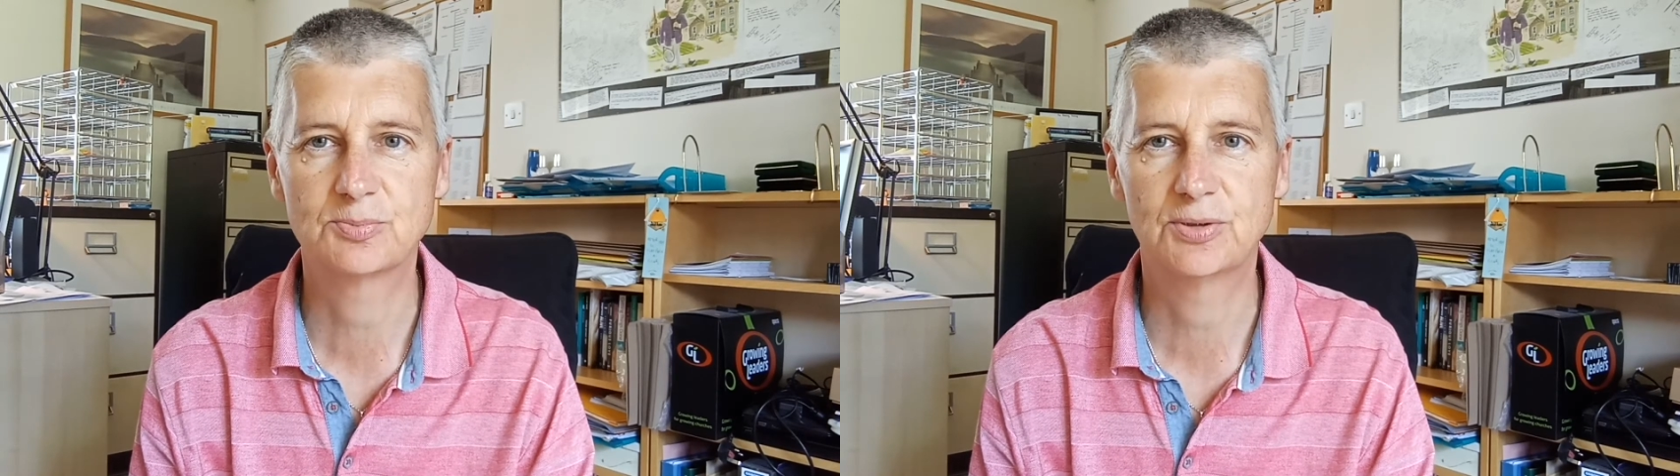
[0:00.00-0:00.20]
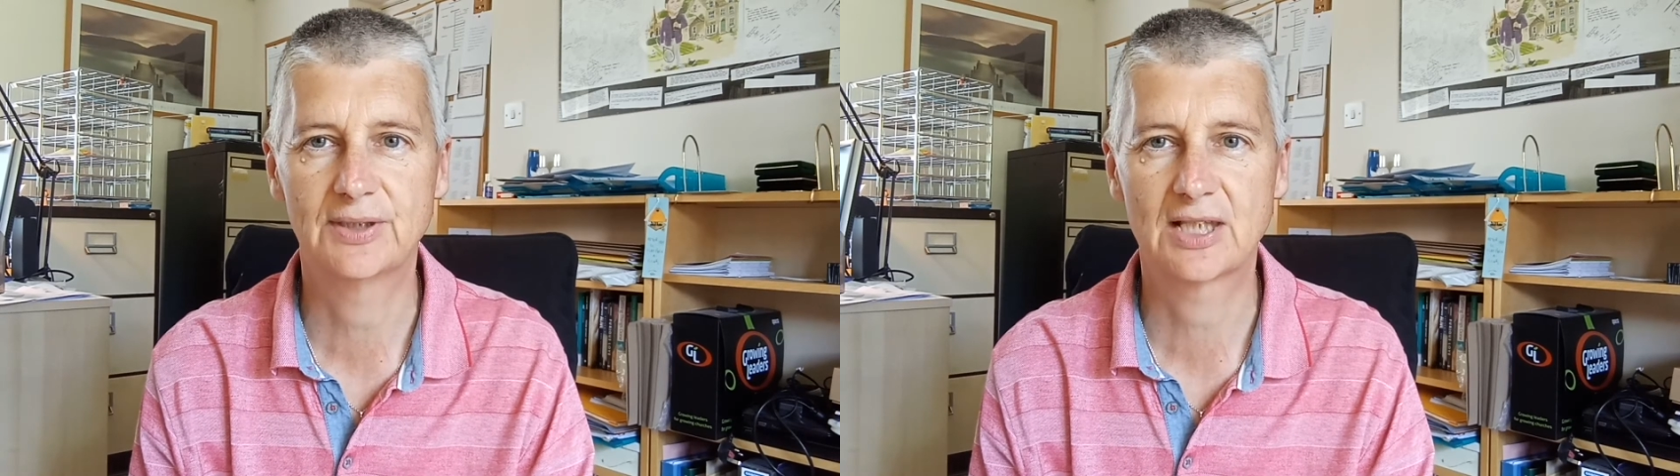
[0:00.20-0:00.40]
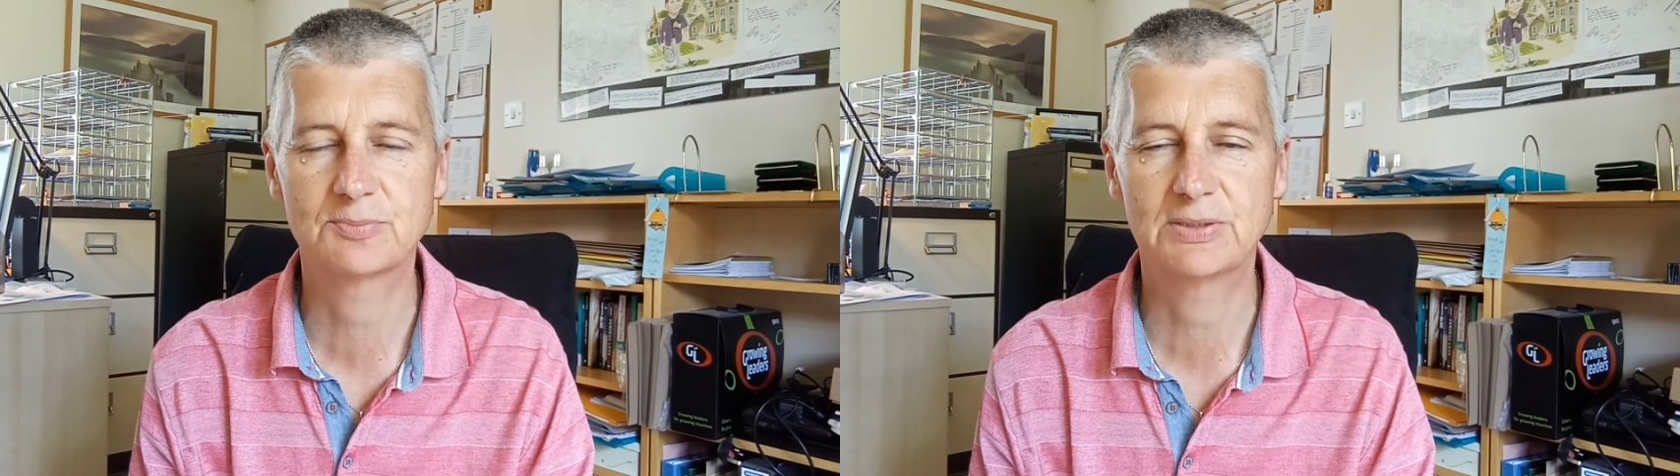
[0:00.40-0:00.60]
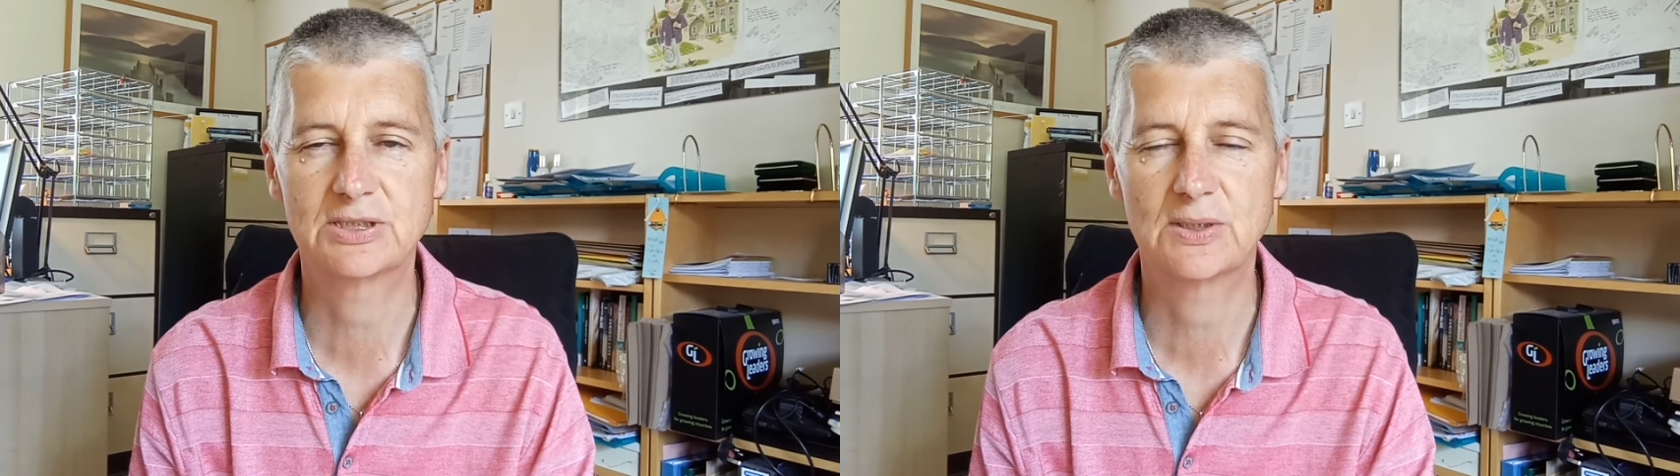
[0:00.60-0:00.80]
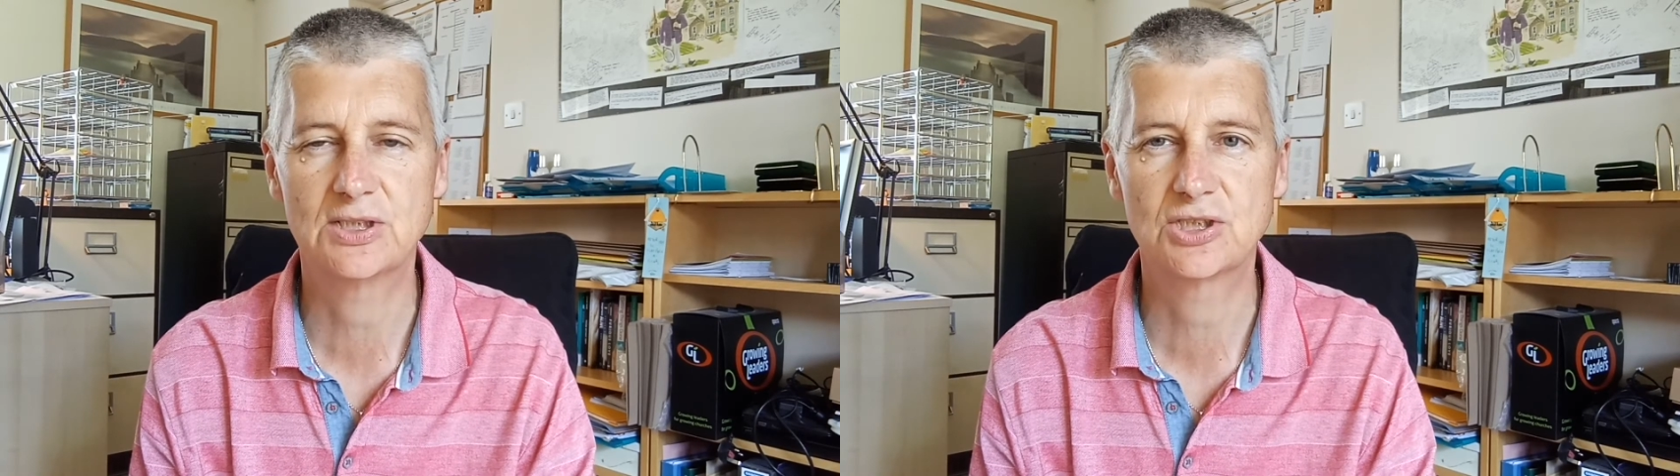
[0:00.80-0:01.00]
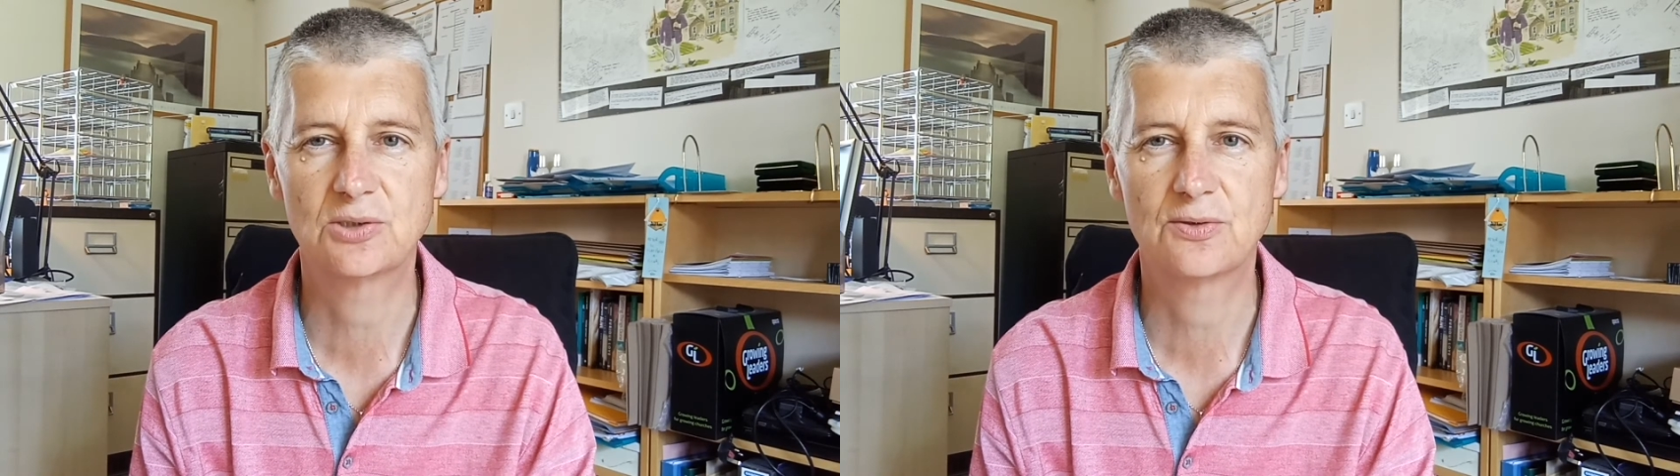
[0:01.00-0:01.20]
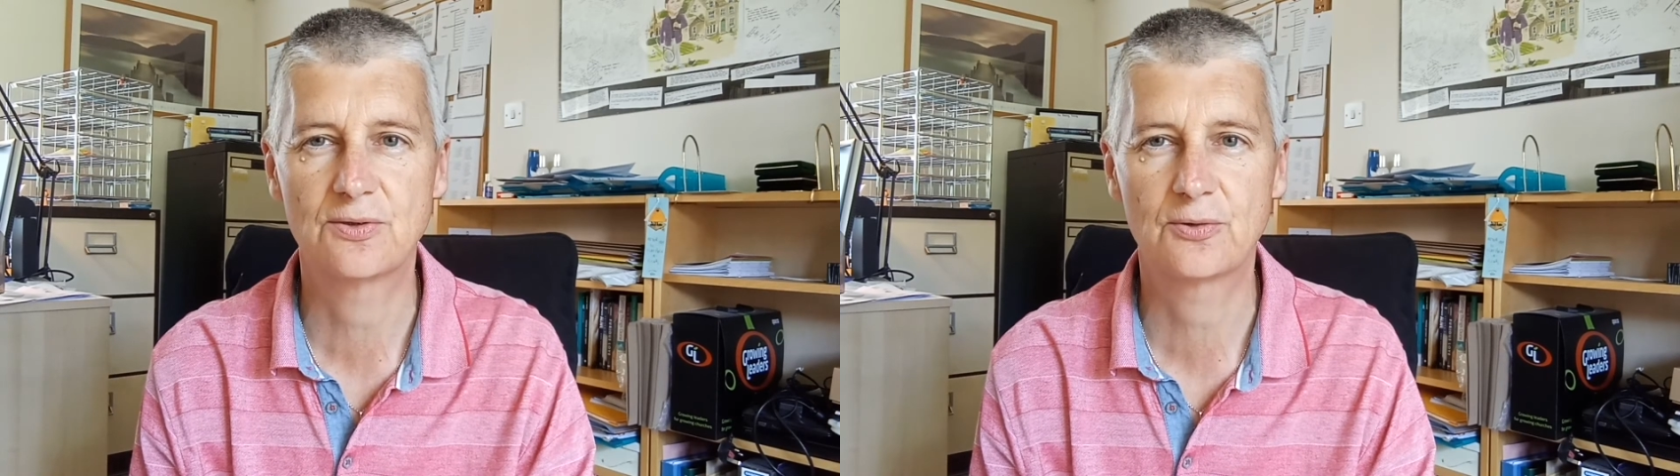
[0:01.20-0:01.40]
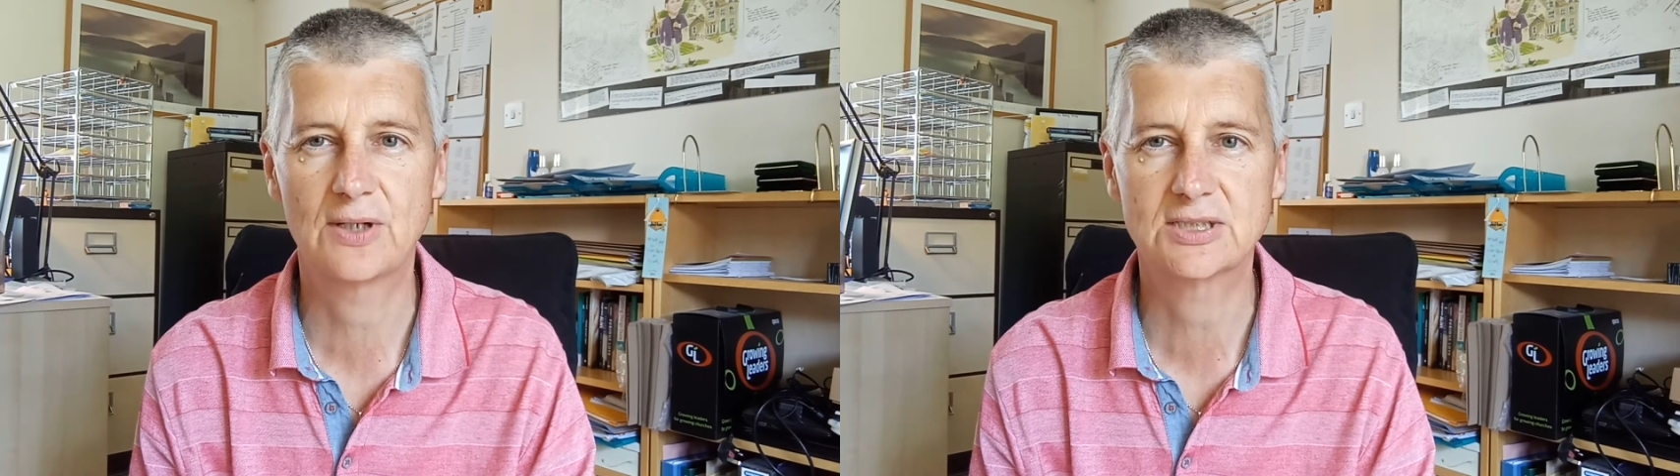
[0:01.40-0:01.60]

but that's between 2 and 3